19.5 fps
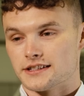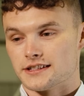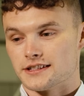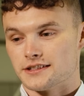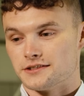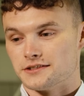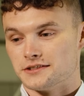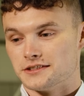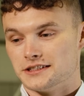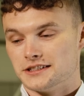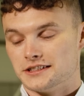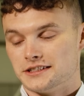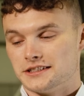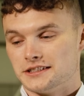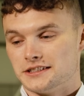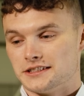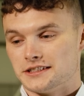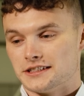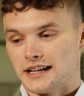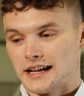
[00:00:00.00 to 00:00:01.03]
So,
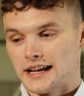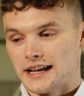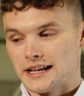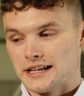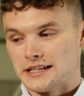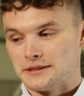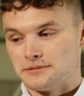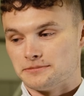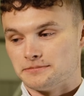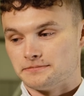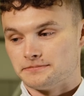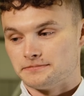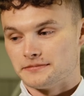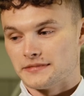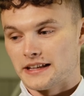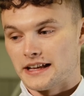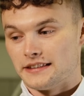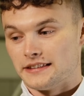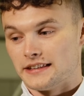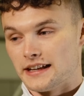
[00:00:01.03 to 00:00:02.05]
um,
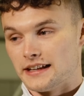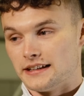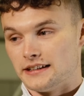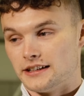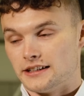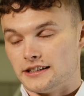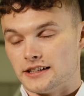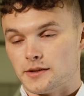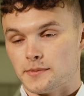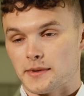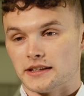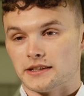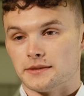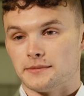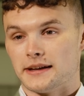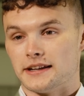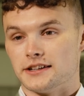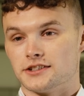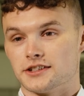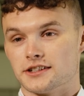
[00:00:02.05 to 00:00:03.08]
and then learning about the
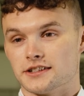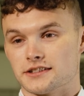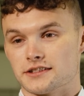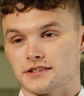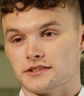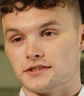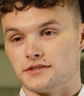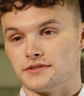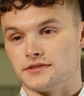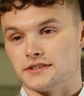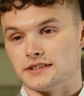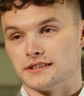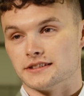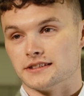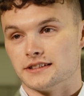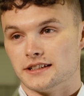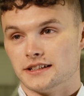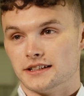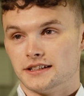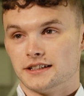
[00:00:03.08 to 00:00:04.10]
manager and stuff, and
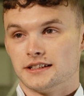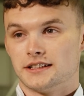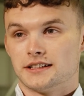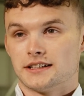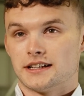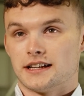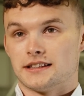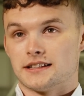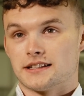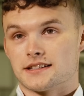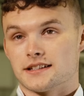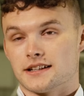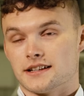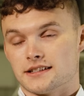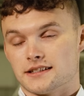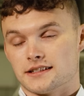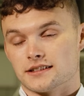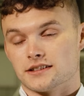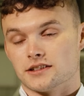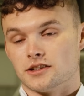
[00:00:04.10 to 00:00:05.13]
and the
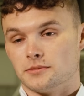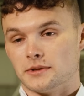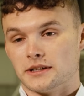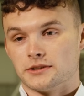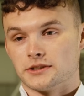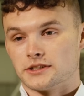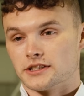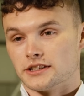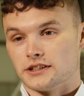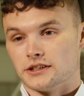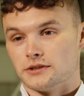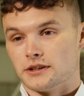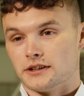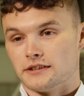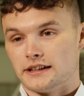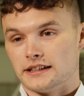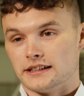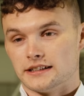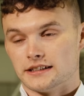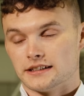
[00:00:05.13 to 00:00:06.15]
size of the club, which I knew
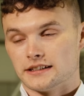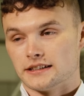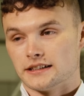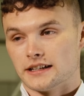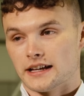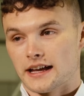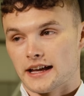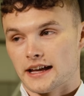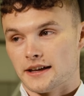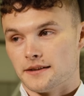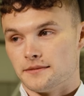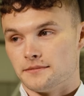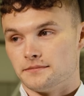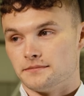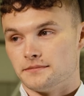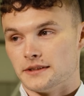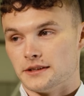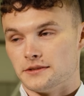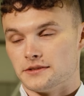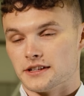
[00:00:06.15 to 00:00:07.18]
already, um,
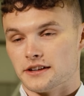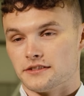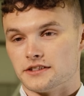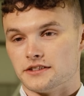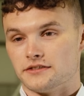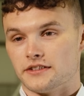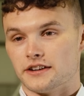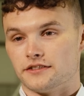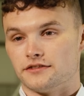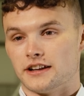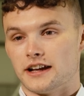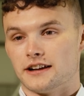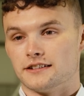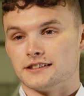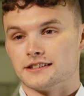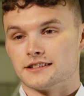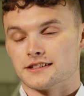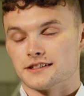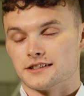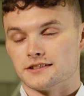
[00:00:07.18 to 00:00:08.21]
it was obviously very
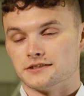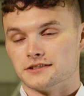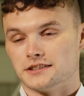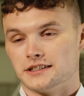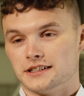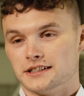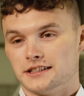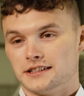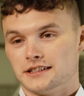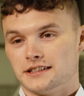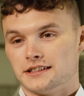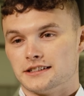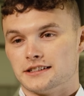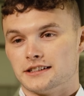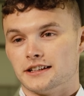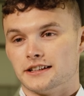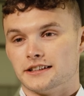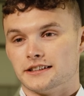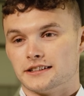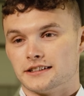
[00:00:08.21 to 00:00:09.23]
flattering. So,
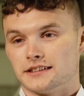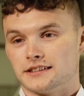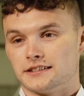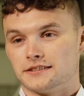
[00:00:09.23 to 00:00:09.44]
delighted